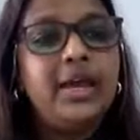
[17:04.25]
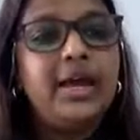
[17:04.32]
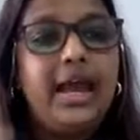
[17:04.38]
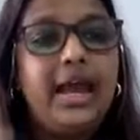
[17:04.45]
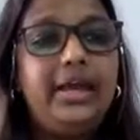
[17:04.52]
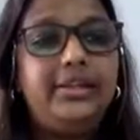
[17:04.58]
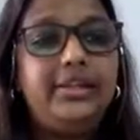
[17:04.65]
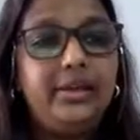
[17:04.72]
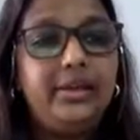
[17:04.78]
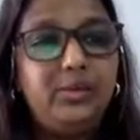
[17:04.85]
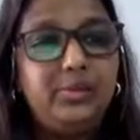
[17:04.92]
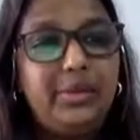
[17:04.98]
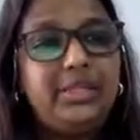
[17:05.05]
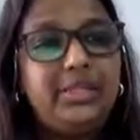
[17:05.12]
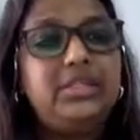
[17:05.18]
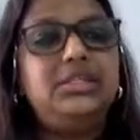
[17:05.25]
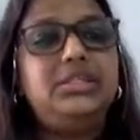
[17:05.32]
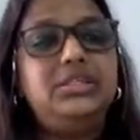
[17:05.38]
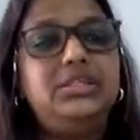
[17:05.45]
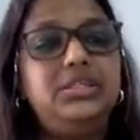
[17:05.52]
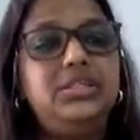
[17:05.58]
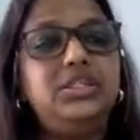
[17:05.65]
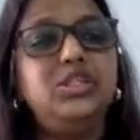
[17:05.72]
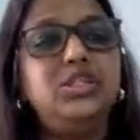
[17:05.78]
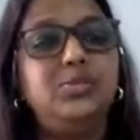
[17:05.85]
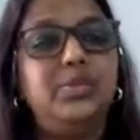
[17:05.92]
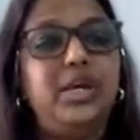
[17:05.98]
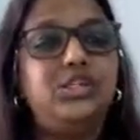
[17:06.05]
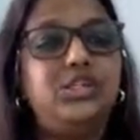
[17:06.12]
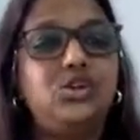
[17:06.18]
And they will make their decisions
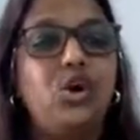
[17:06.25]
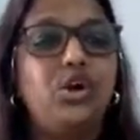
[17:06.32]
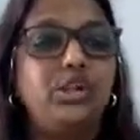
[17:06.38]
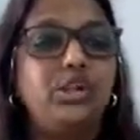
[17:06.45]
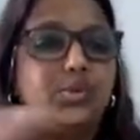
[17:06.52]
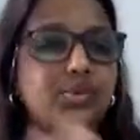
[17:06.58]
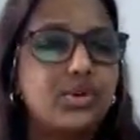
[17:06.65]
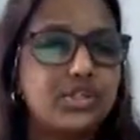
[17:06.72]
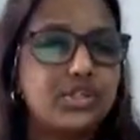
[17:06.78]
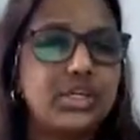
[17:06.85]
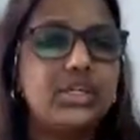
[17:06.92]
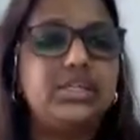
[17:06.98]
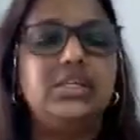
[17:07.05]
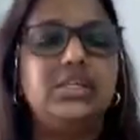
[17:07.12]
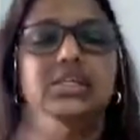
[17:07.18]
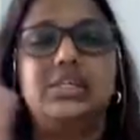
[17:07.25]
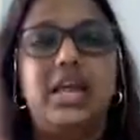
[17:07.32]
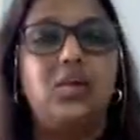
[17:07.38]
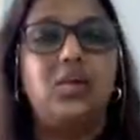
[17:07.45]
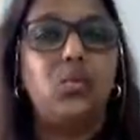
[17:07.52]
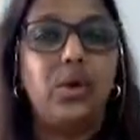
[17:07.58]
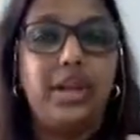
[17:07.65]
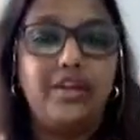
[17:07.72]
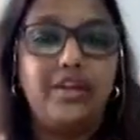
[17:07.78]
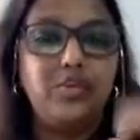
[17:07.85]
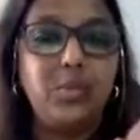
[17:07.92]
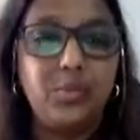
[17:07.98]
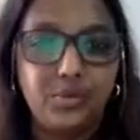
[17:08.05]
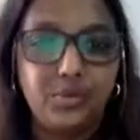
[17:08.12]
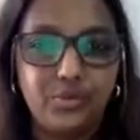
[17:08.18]
based on the processes and whatever
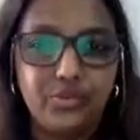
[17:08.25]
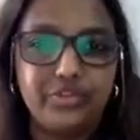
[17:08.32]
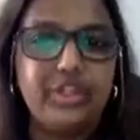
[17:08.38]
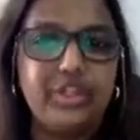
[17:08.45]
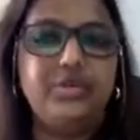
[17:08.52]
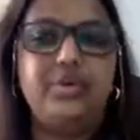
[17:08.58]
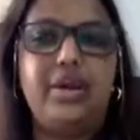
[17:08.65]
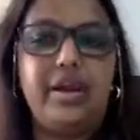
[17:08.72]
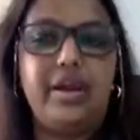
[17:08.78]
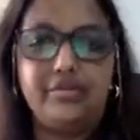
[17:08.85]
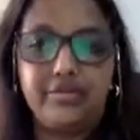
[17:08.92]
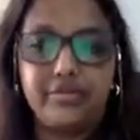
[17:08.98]
proof that you have.